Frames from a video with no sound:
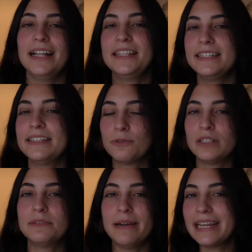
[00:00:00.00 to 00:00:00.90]
And since it
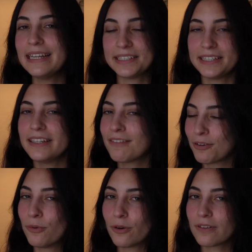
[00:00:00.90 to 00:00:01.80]
was very easy and
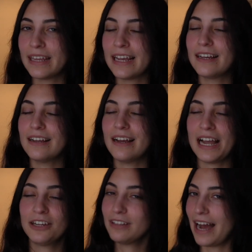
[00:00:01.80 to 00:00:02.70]
rewarding,
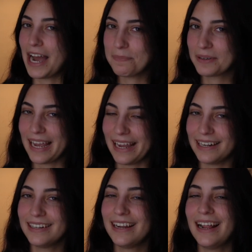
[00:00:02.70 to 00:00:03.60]
I got hype
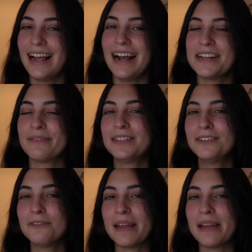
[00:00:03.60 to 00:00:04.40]
again. And I wanted to